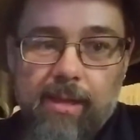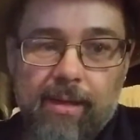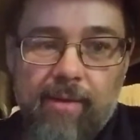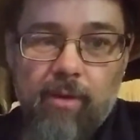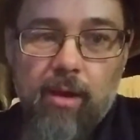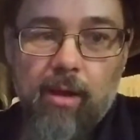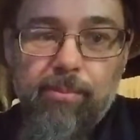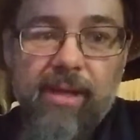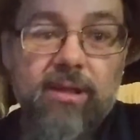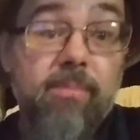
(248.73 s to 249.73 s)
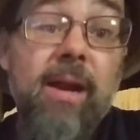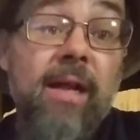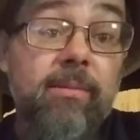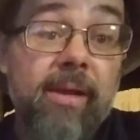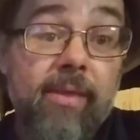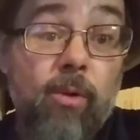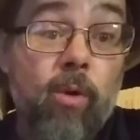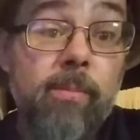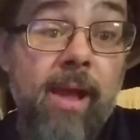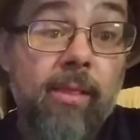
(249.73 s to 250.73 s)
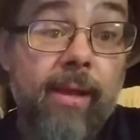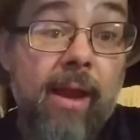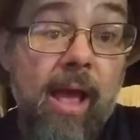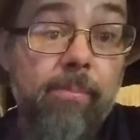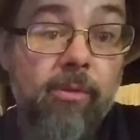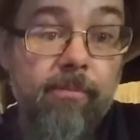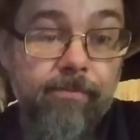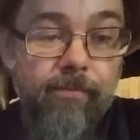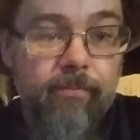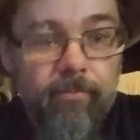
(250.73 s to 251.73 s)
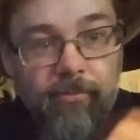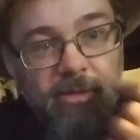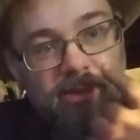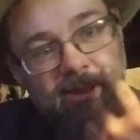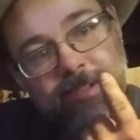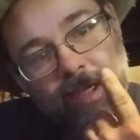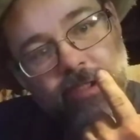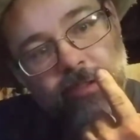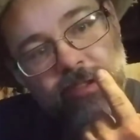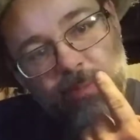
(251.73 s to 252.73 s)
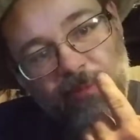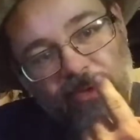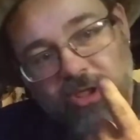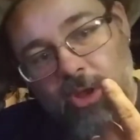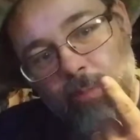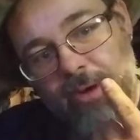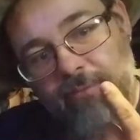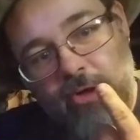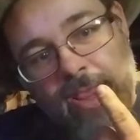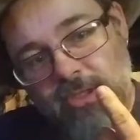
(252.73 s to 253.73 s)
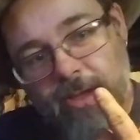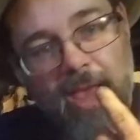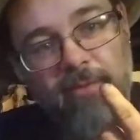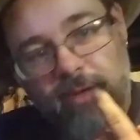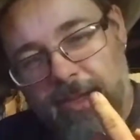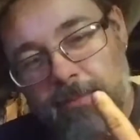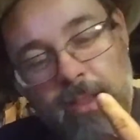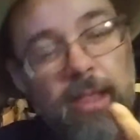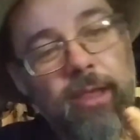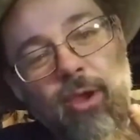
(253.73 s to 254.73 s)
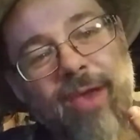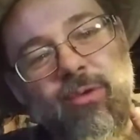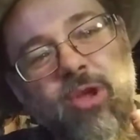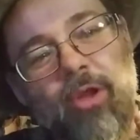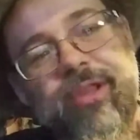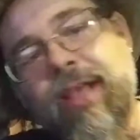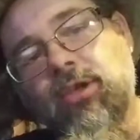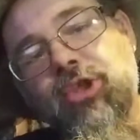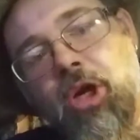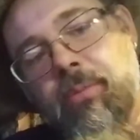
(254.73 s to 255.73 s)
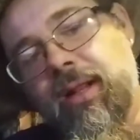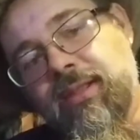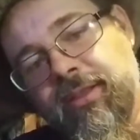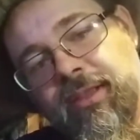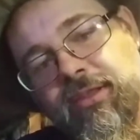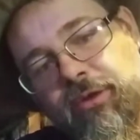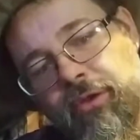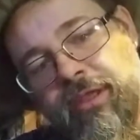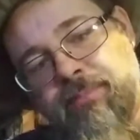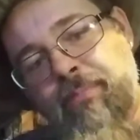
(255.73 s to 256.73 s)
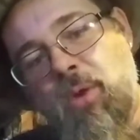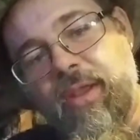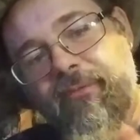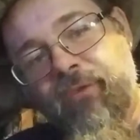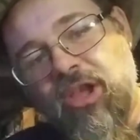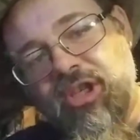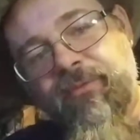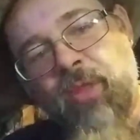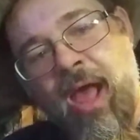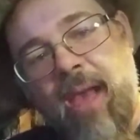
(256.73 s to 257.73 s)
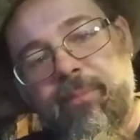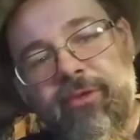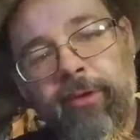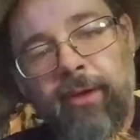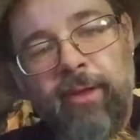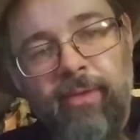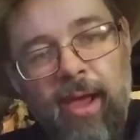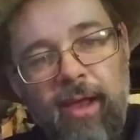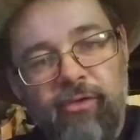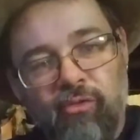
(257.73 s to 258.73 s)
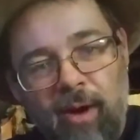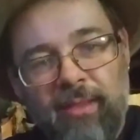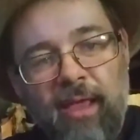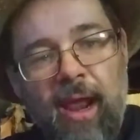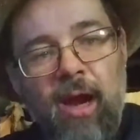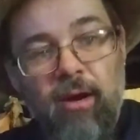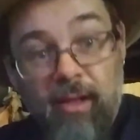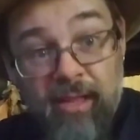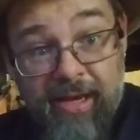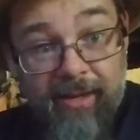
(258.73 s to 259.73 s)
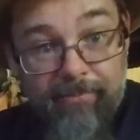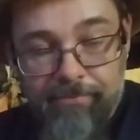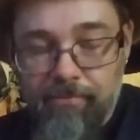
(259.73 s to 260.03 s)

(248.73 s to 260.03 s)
I had to have a complete turbinectomy. They cored me out like an apple. Just inside your superficial opening of your nasal cavity, you have what's called nasal turbinates, and these are these bony, fleshy flaps that direct the air and clean it.